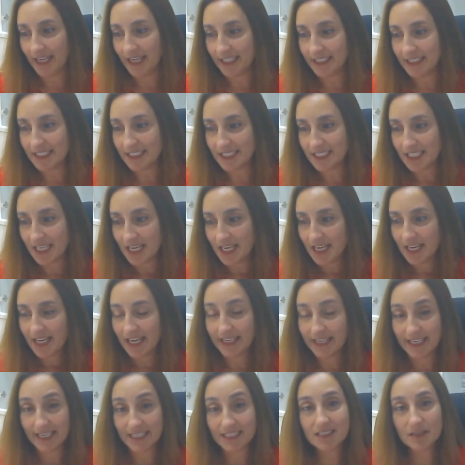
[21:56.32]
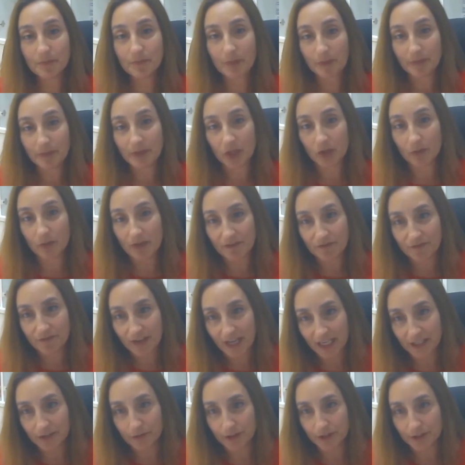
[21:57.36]
is against the papilloma
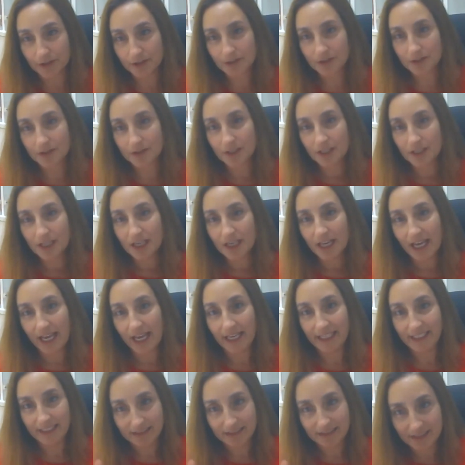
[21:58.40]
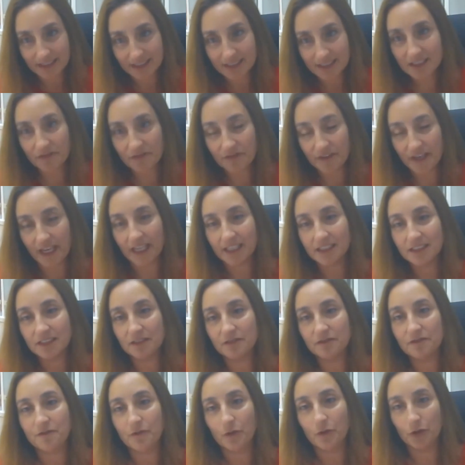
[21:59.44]
virus, and it is
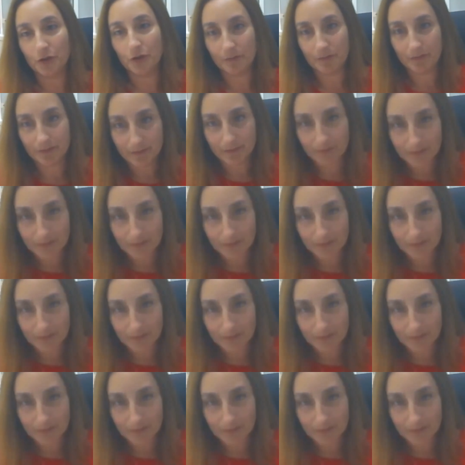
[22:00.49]
effective for